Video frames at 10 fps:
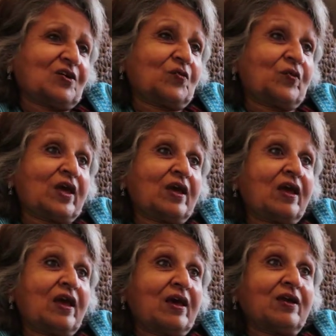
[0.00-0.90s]
where,
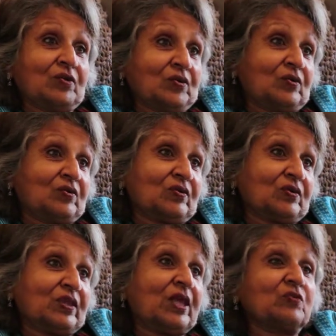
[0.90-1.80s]

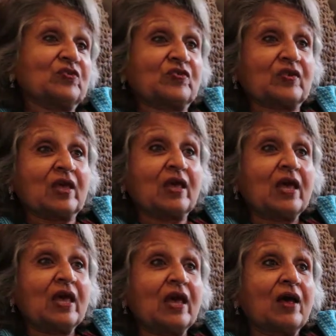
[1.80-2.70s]
they would say,
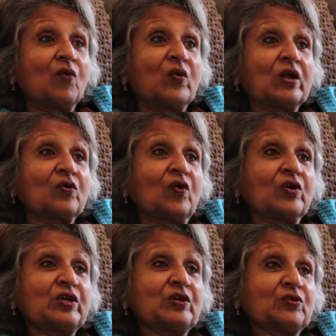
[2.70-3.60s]
well,
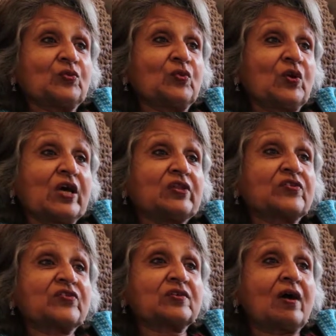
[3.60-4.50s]
according to the
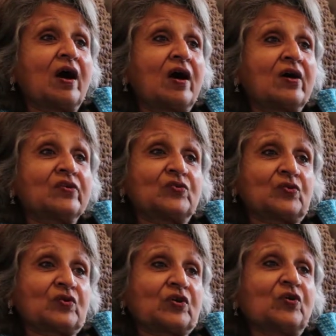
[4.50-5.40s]
stars,
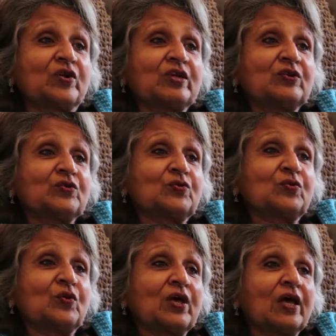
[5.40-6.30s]
or according to,